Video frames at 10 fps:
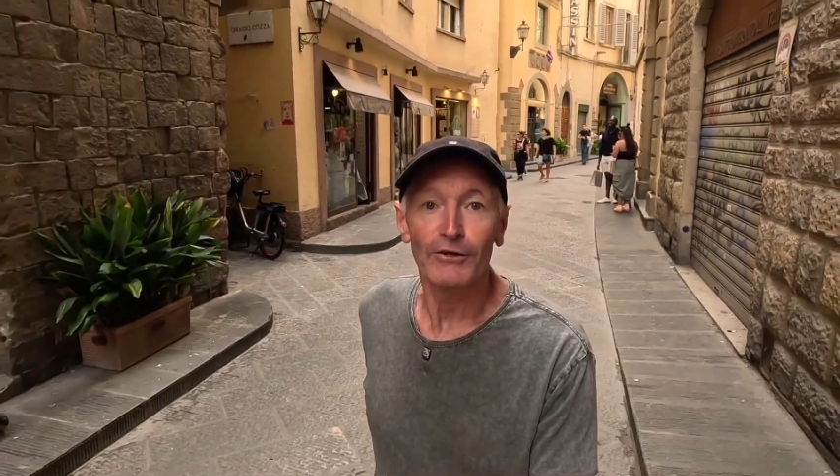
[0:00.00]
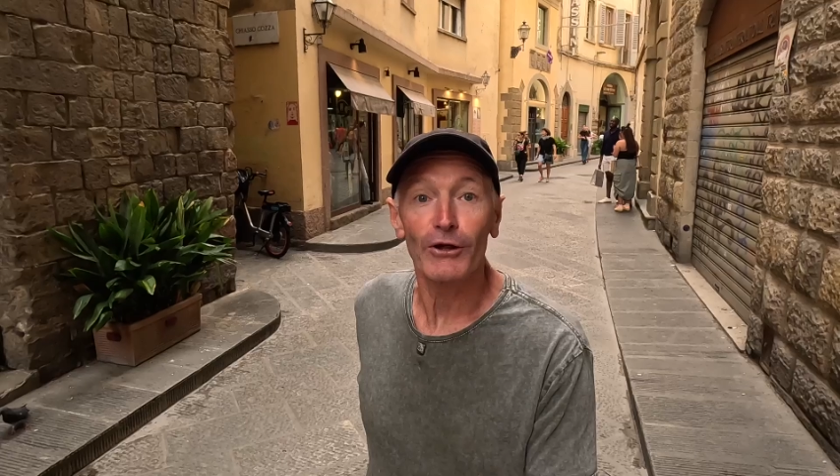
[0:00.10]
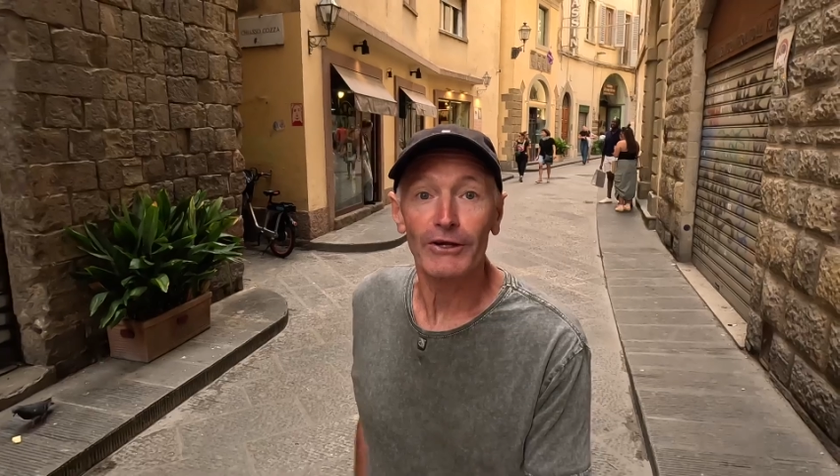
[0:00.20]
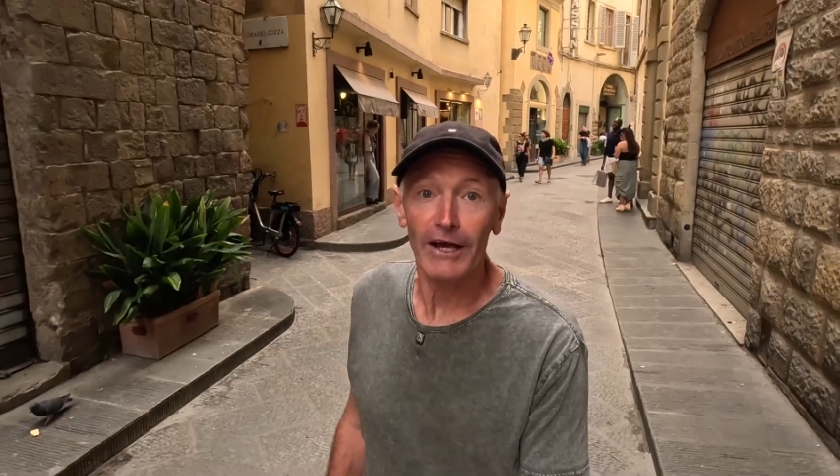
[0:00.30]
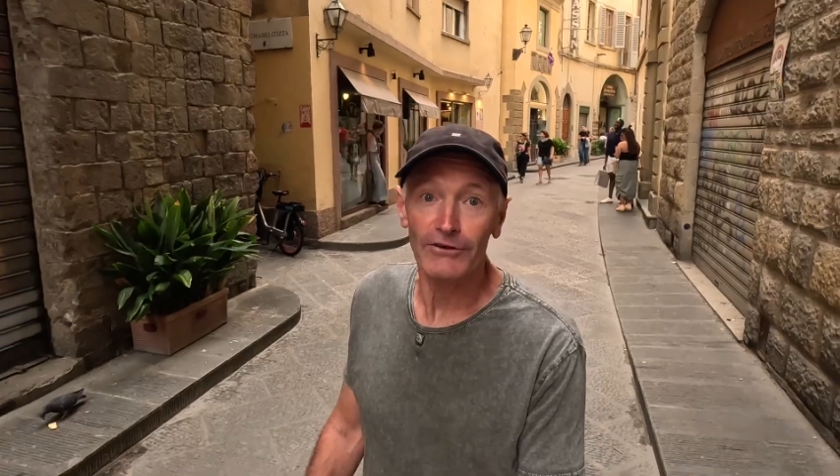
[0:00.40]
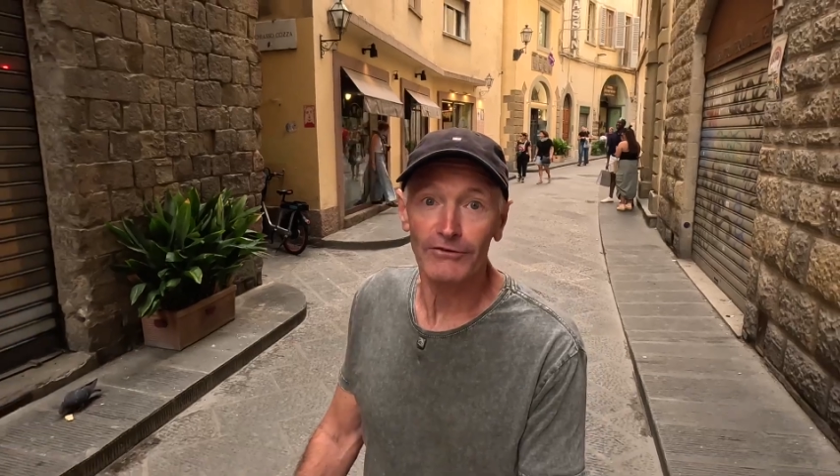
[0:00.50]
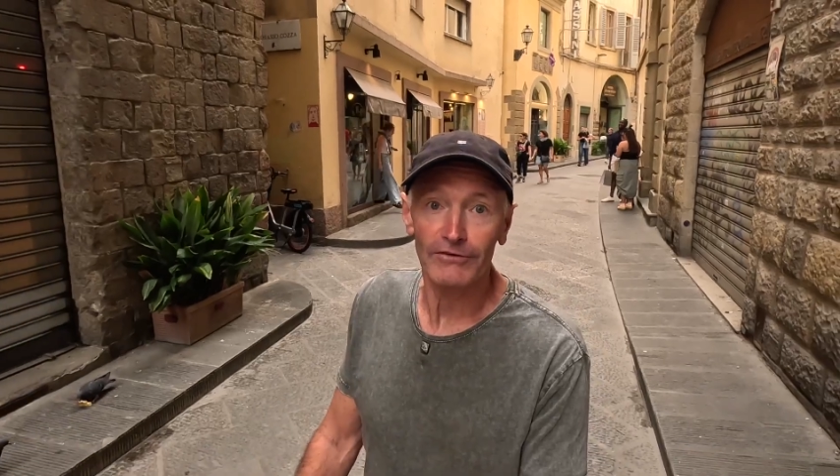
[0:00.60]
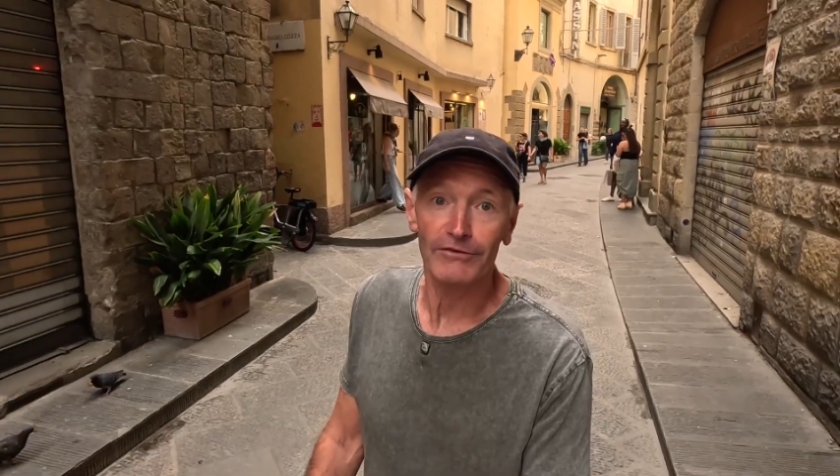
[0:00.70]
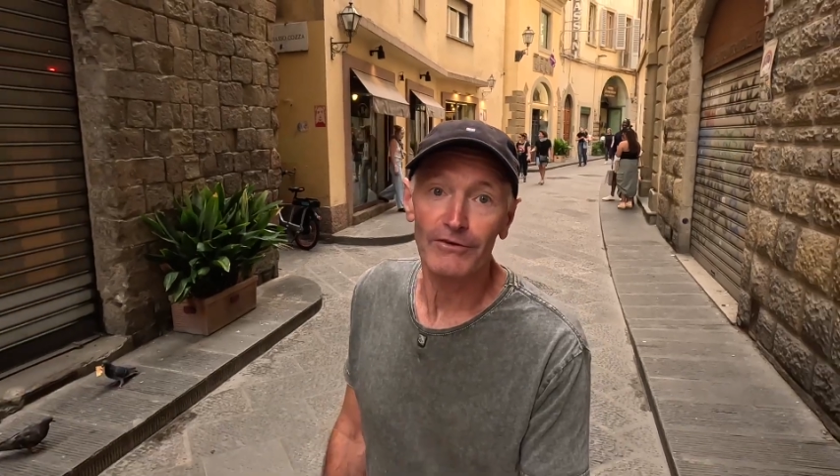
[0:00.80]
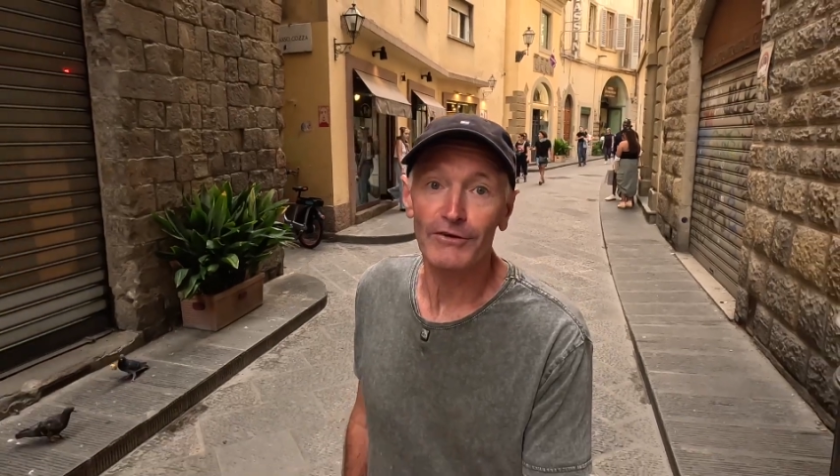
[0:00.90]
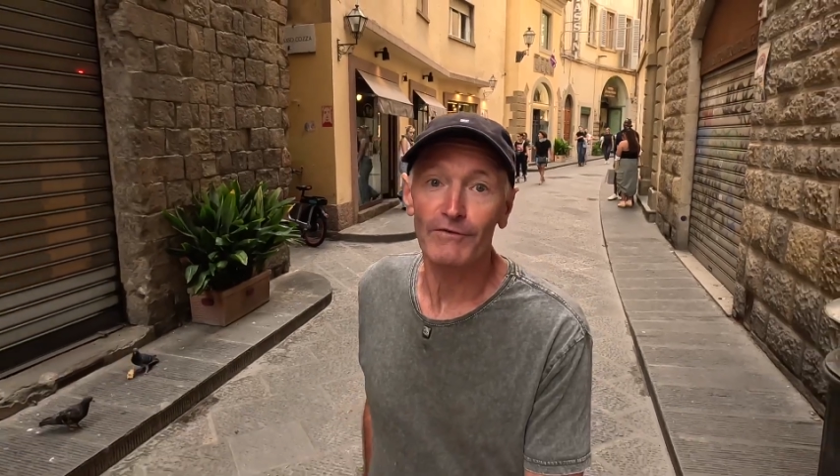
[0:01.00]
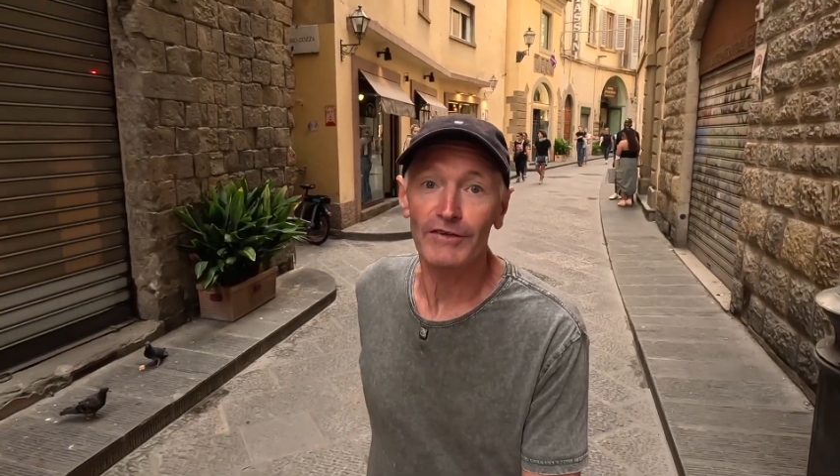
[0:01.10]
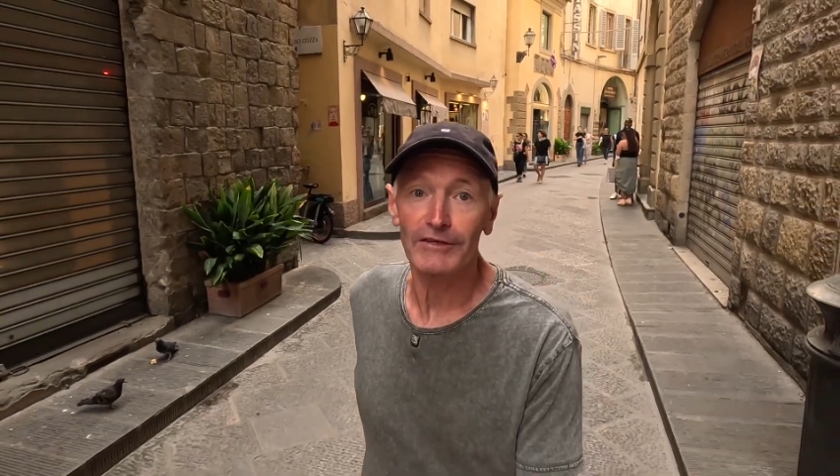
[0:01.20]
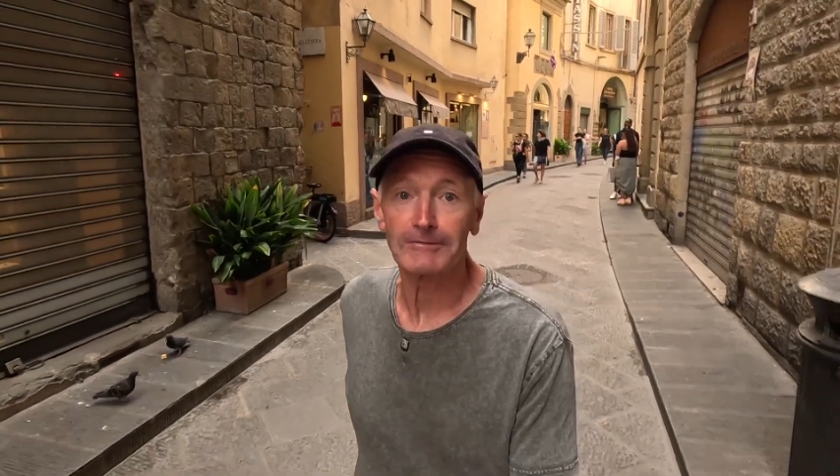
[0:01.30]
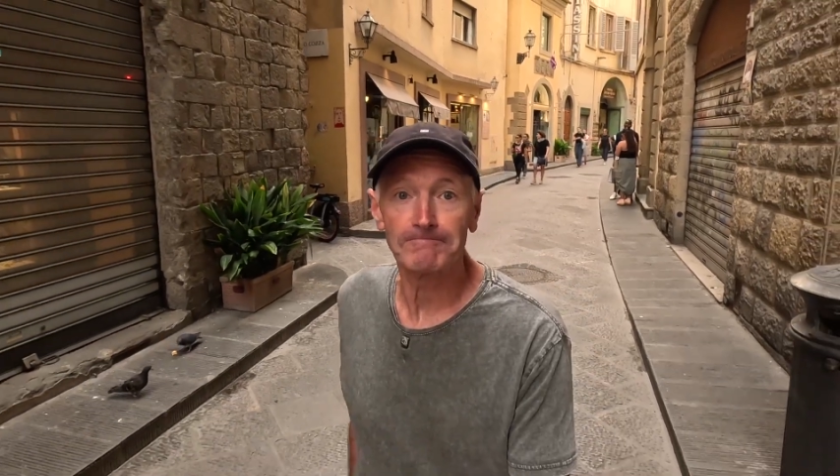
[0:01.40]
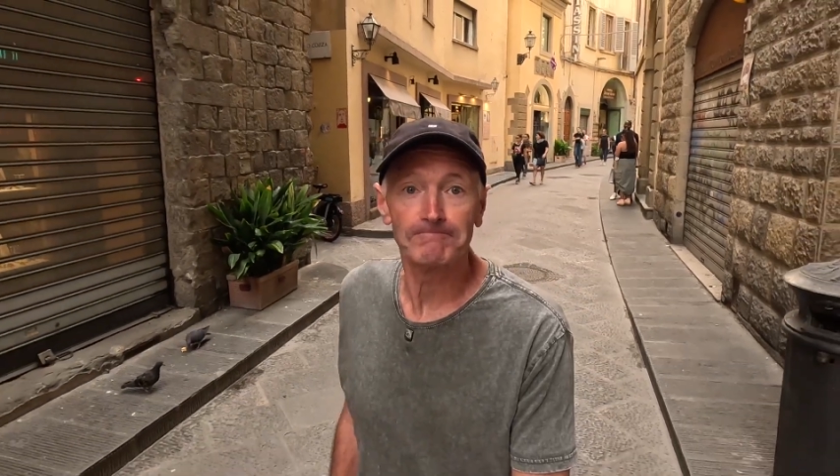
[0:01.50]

locations to visit.